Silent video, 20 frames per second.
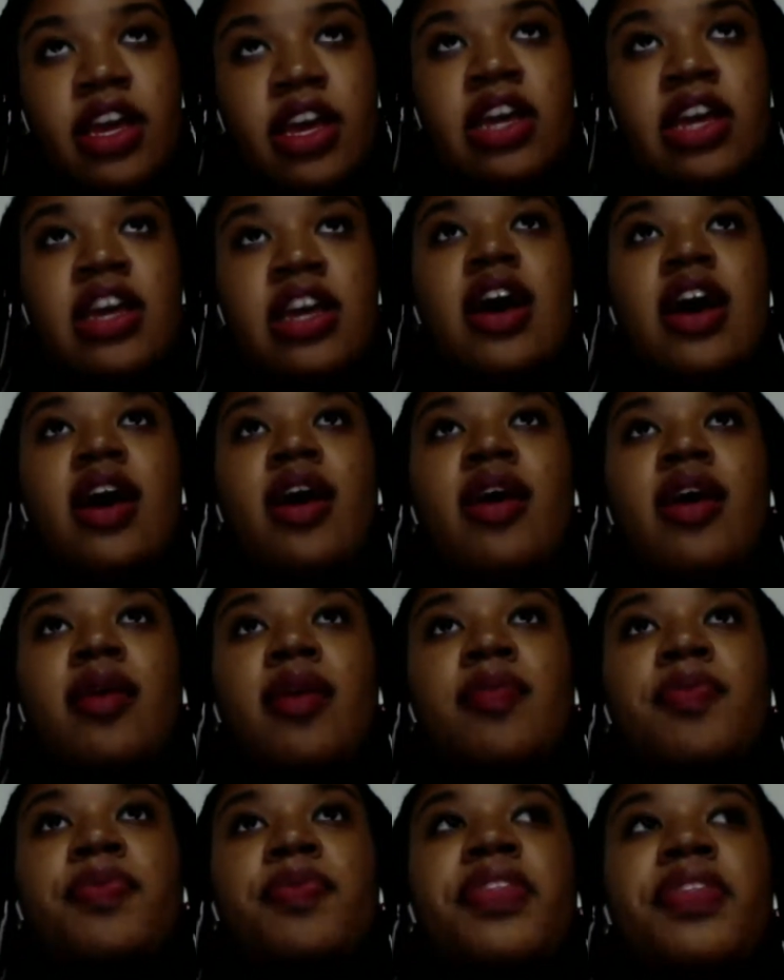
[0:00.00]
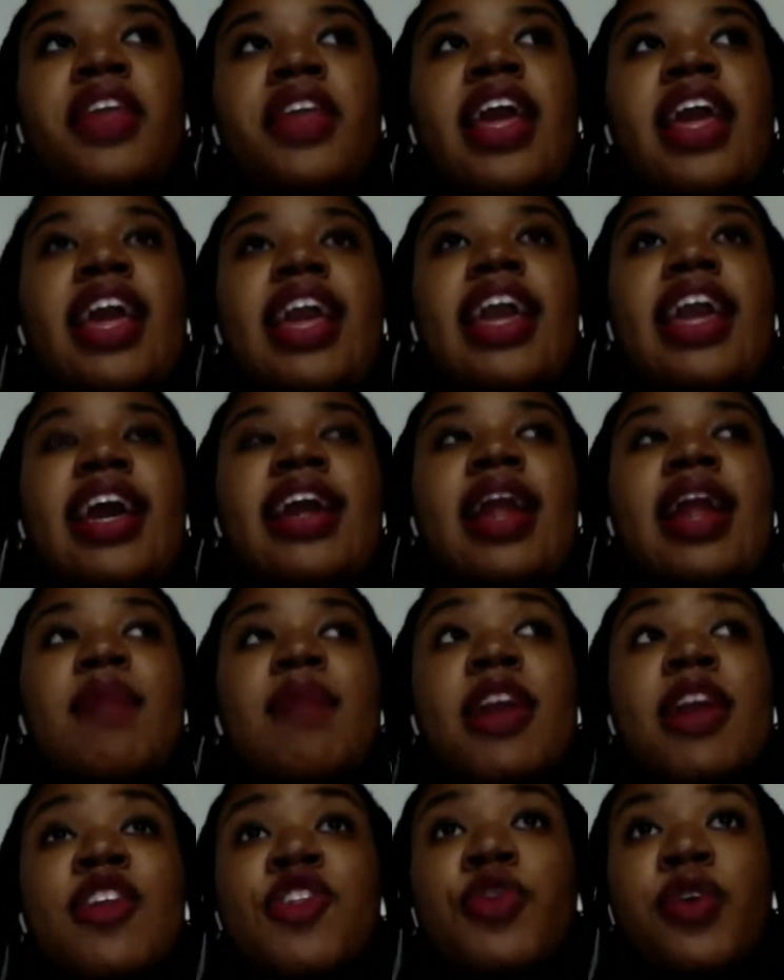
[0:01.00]
And I made
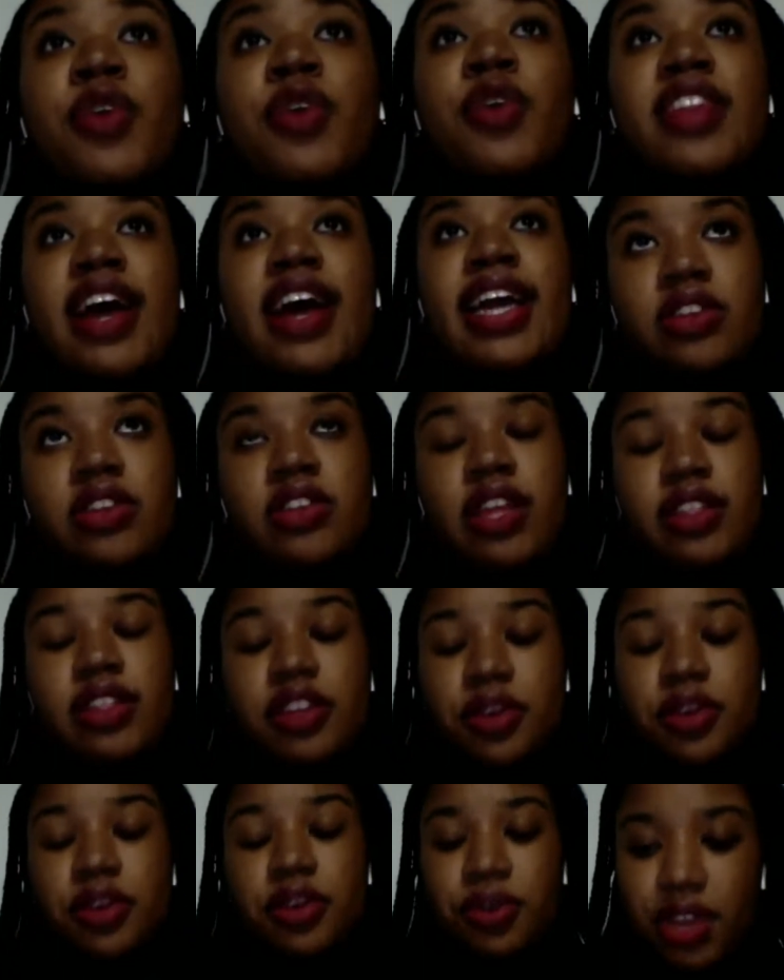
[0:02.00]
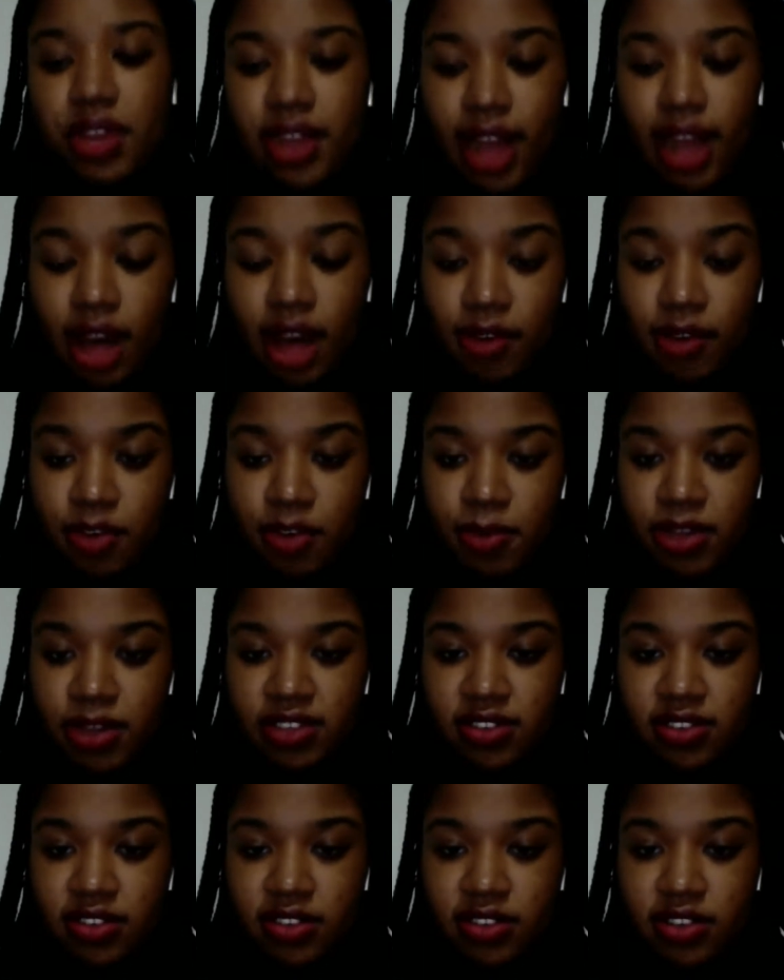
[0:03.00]
sure that I at least learned like the Korean
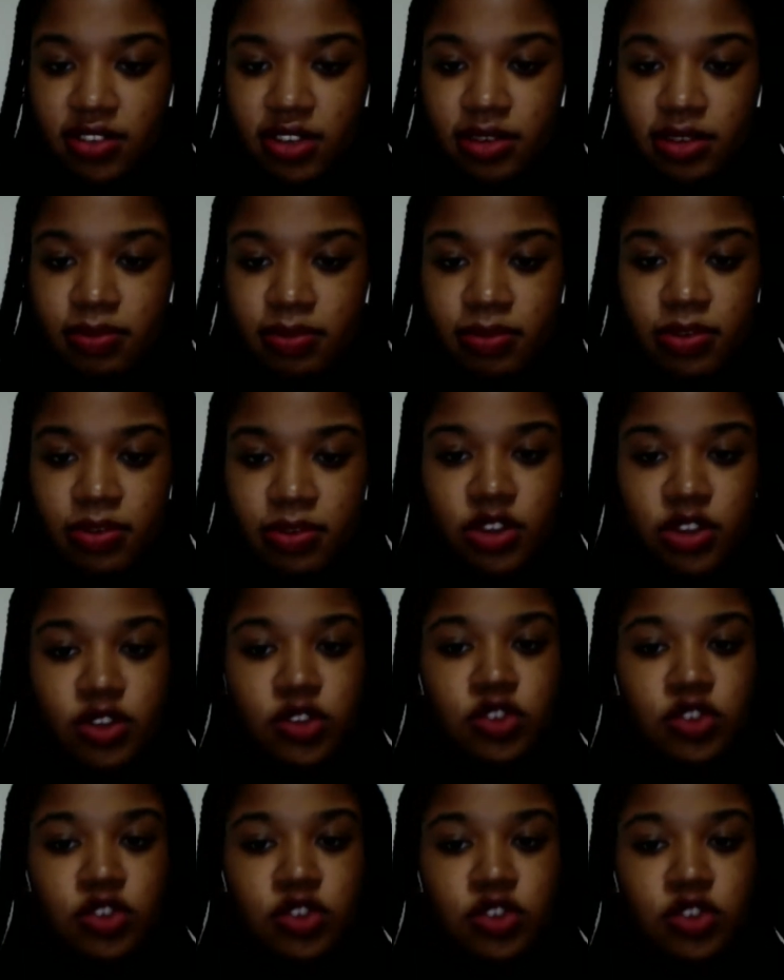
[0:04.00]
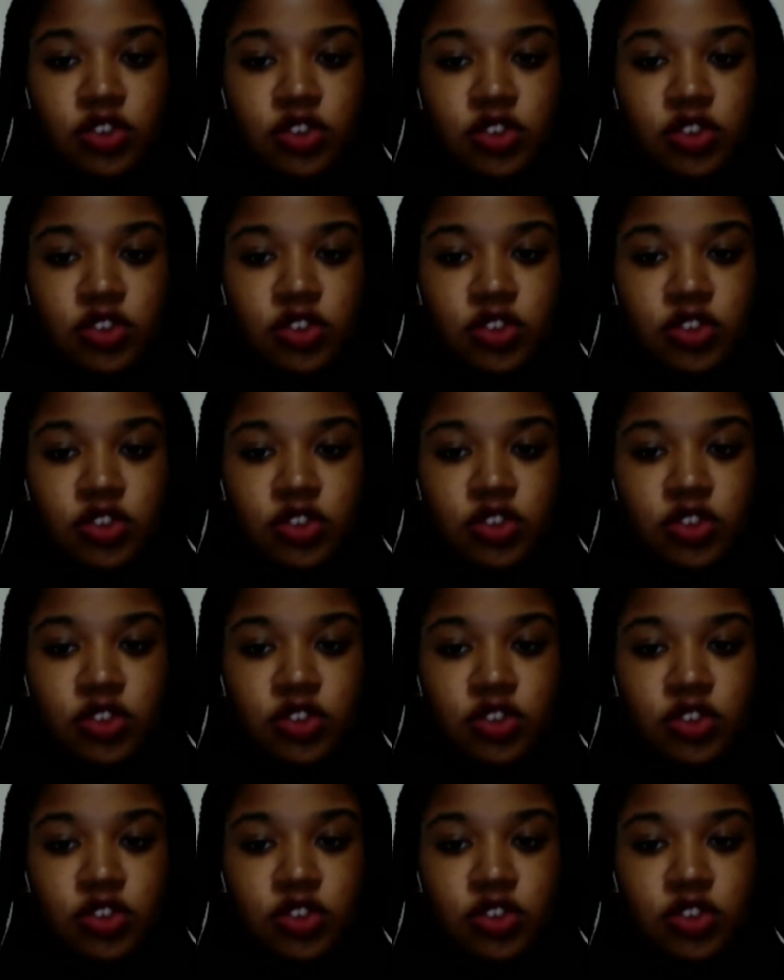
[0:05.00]
alphabet system. So